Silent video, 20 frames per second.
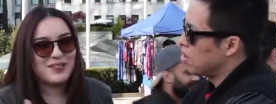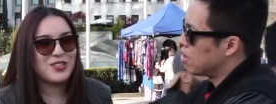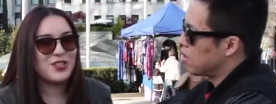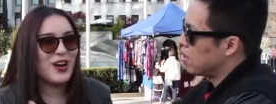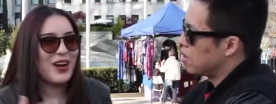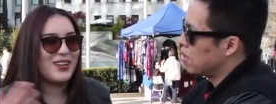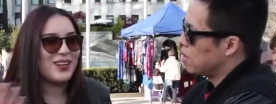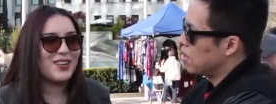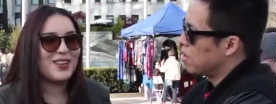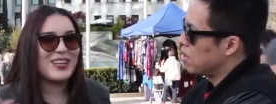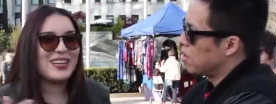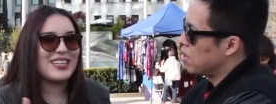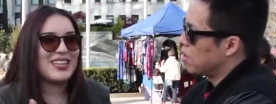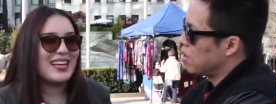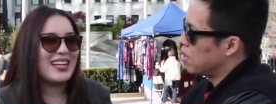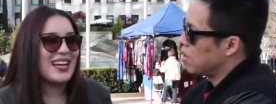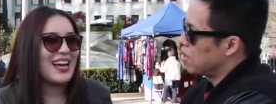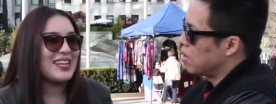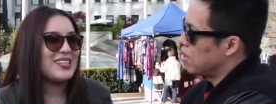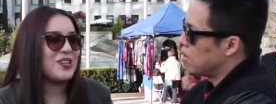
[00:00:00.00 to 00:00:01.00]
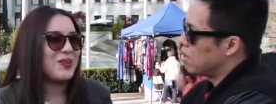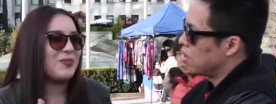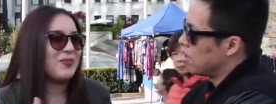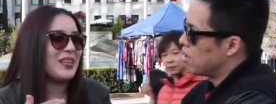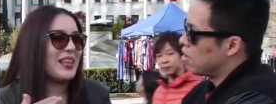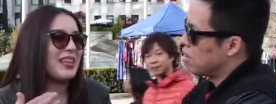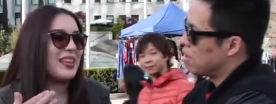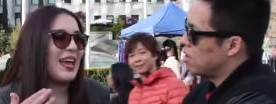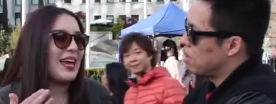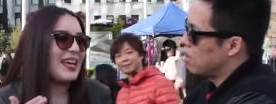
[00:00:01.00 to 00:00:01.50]
Speaker 1: tried online dating. I don't
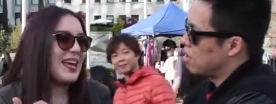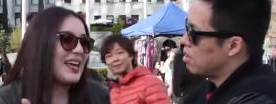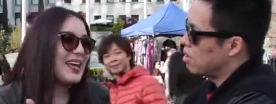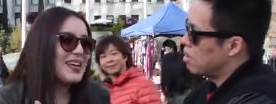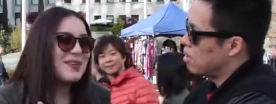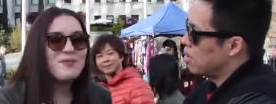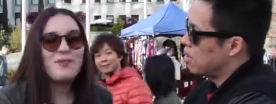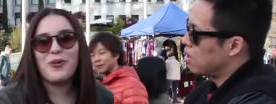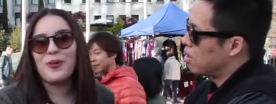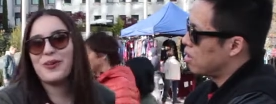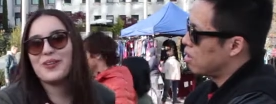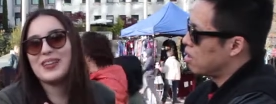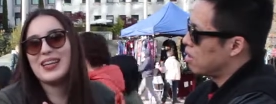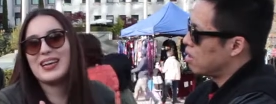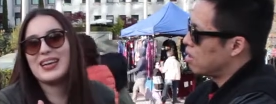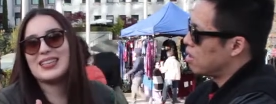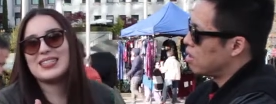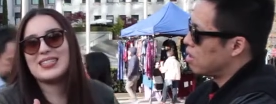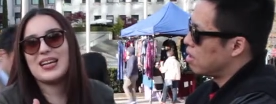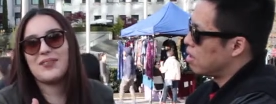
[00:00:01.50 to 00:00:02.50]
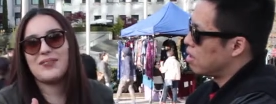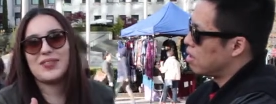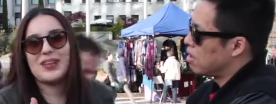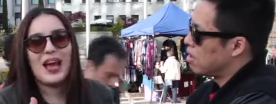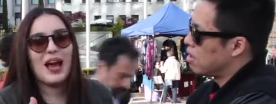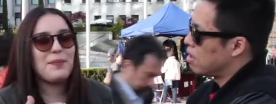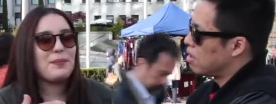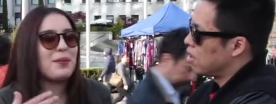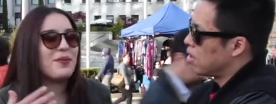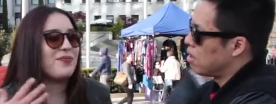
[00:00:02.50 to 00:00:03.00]
really like it anymore. Like it
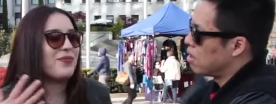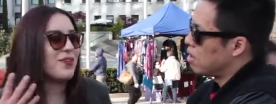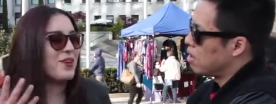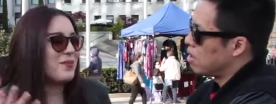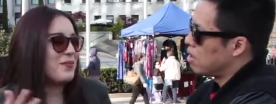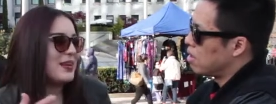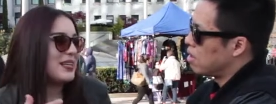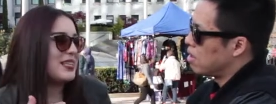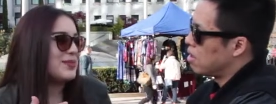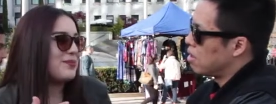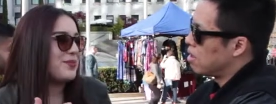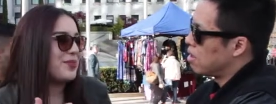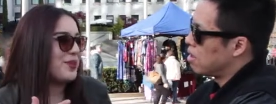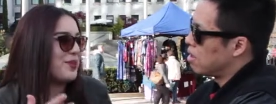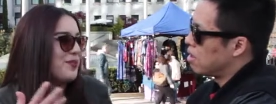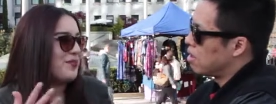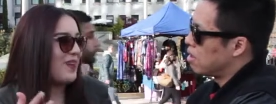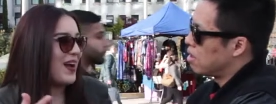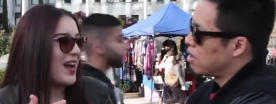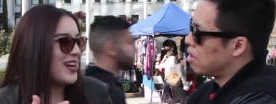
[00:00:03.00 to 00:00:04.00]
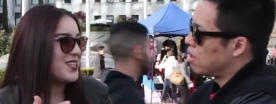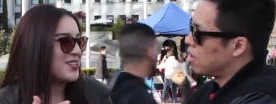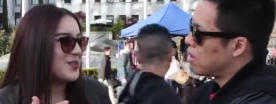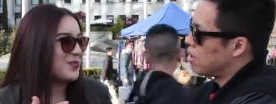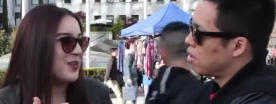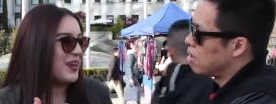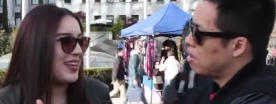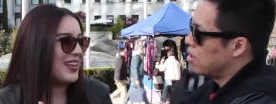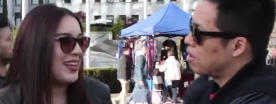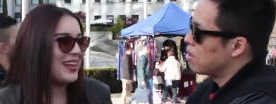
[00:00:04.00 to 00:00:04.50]
definitely. I prefer to meet someone the
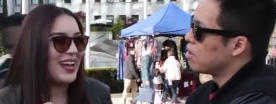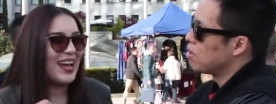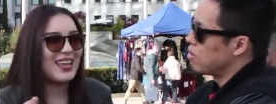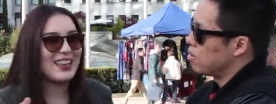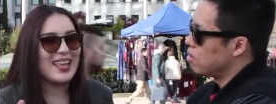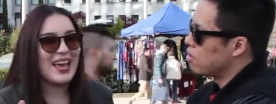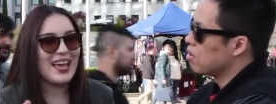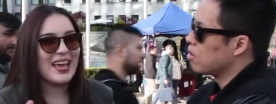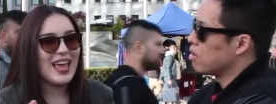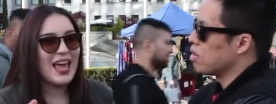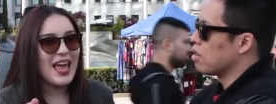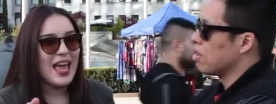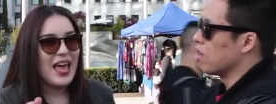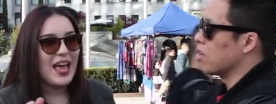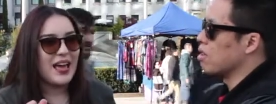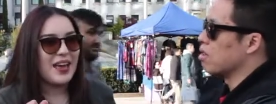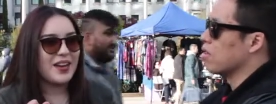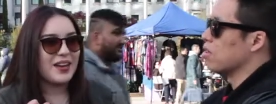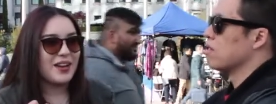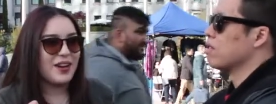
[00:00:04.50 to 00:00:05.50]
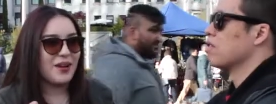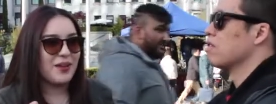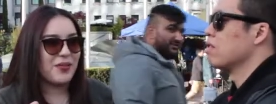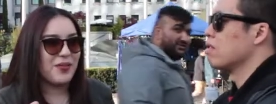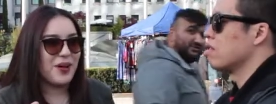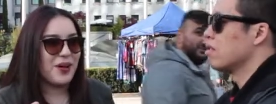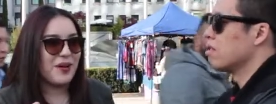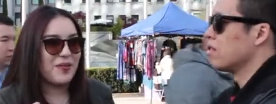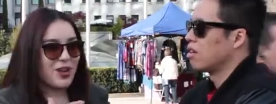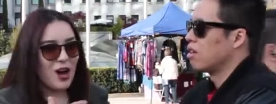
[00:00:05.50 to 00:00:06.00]
old-fashioned way. Like I like, yeah. you know,
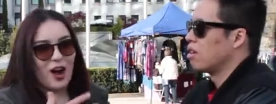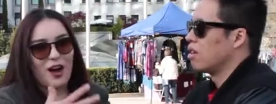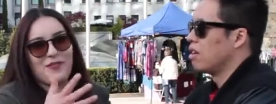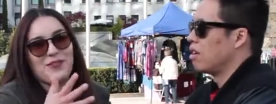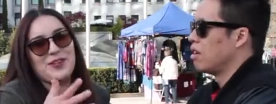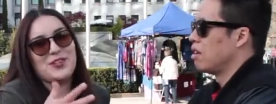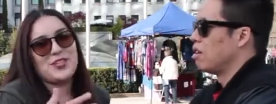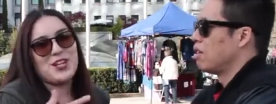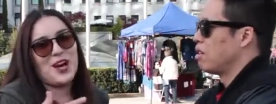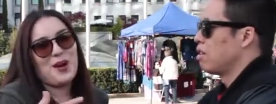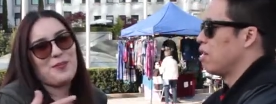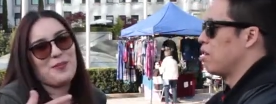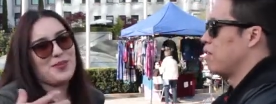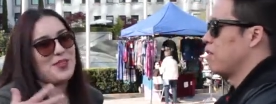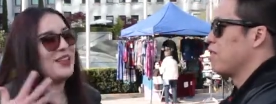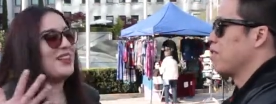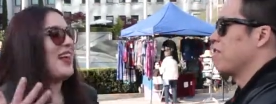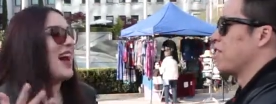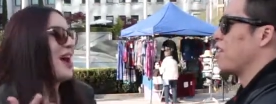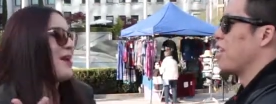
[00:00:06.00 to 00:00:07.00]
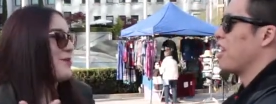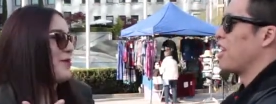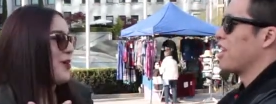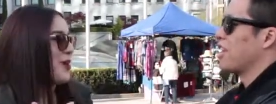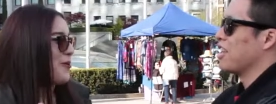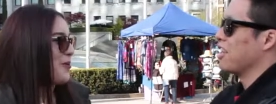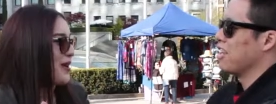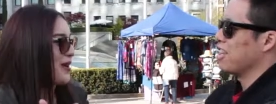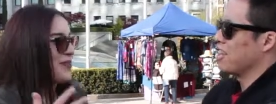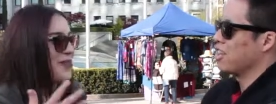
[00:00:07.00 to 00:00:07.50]
the coffee shop or the
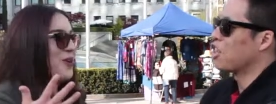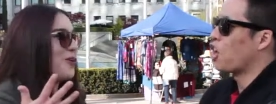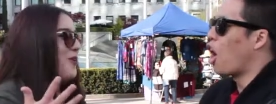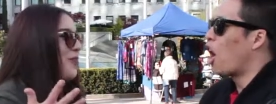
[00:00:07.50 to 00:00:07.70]
library or whatever the